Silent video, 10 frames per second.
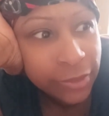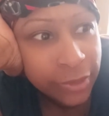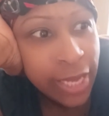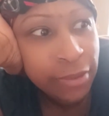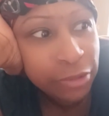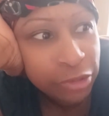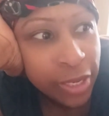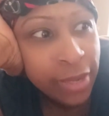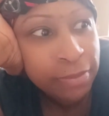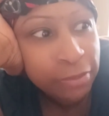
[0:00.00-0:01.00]
Donald
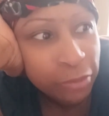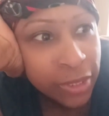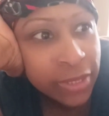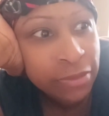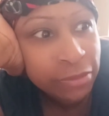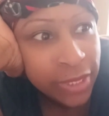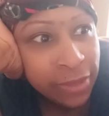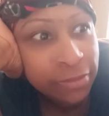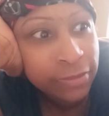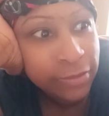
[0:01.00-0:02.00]
Trump
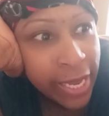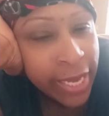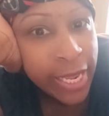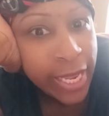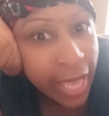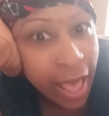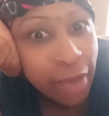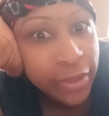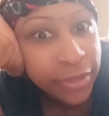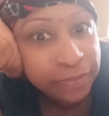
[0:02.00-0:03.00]
we had an
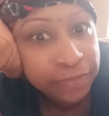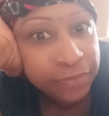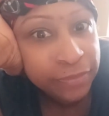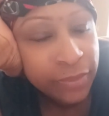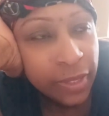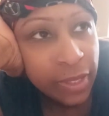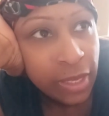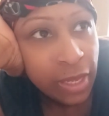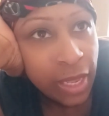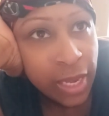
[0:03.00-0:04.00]
encounter.
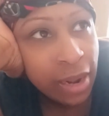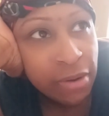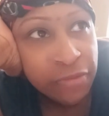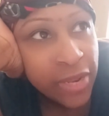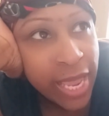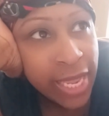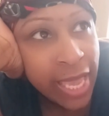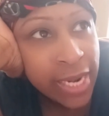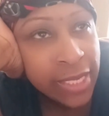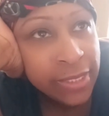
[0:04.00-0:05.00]
And I don't feel like it
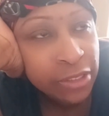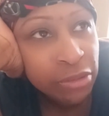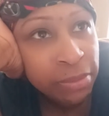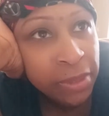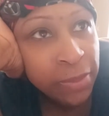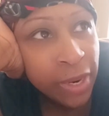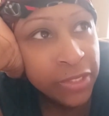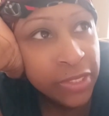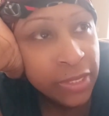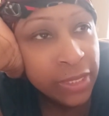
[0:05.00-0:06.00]
had nothing to do with me
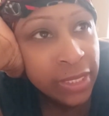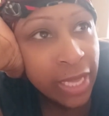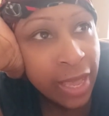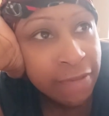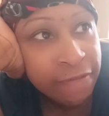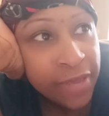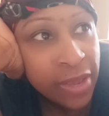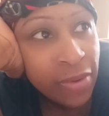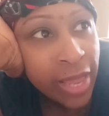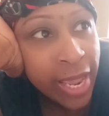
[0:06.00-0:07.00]
personally. I
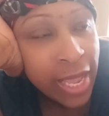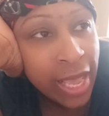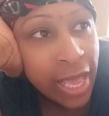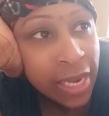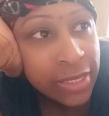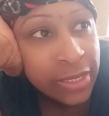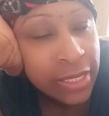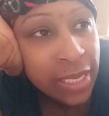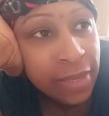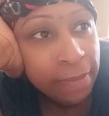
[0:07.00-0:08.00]
feel like,
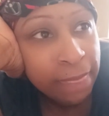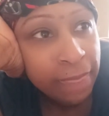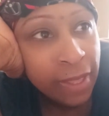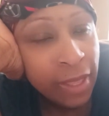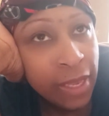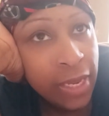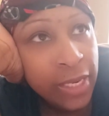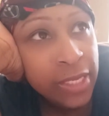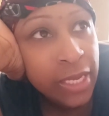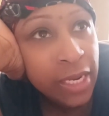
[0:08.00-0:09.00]
honestly,
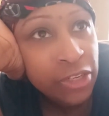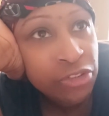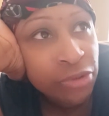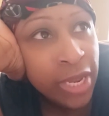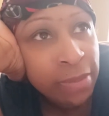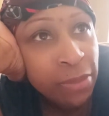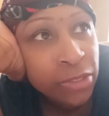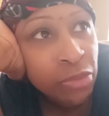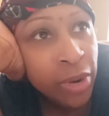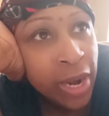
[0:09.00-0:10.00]
in a dream, he
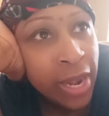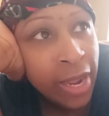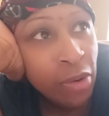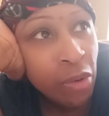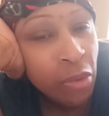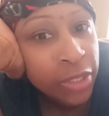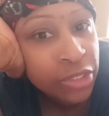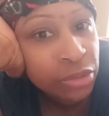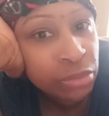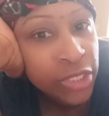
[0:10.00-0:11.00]
was wearing like an
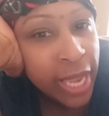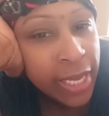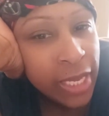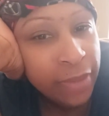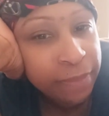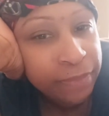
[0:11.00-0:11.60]
orange suit jacket.